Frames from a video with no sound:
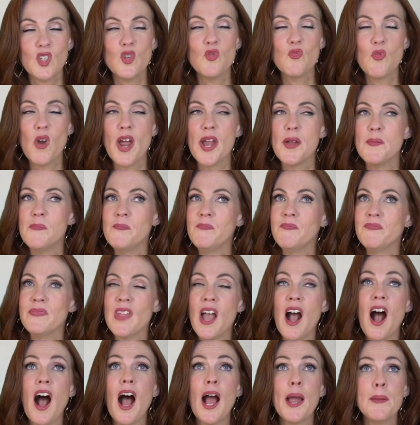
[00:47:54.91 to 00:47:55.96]
Right.
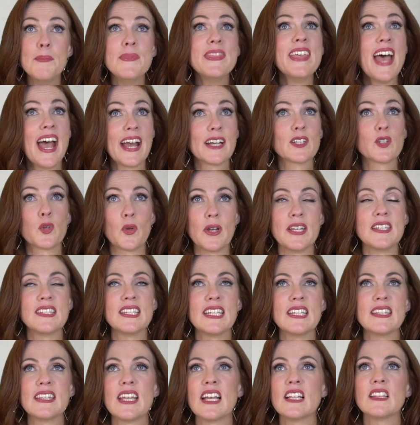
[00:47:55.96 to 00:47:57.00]
I'm that
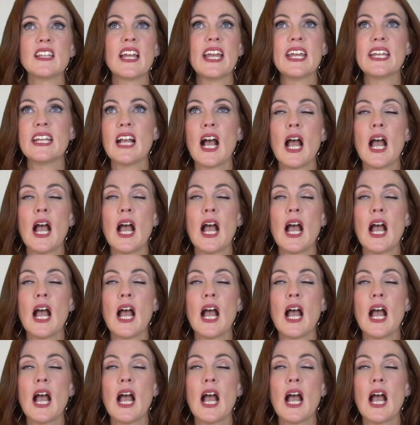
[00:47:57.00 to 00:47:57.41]
crazy that, I